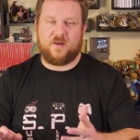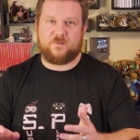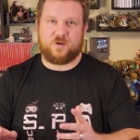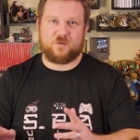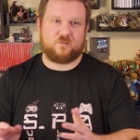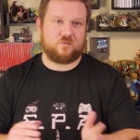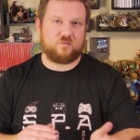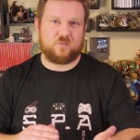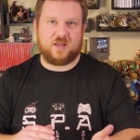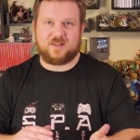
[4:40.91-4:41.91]
if you're
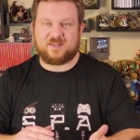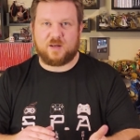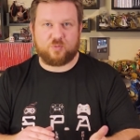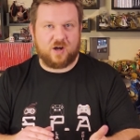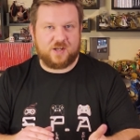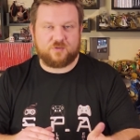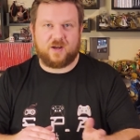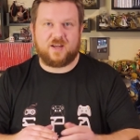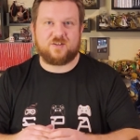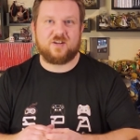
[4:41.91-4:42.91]
in the same price
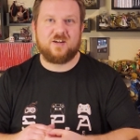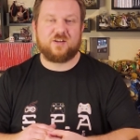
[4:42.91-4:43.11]
range,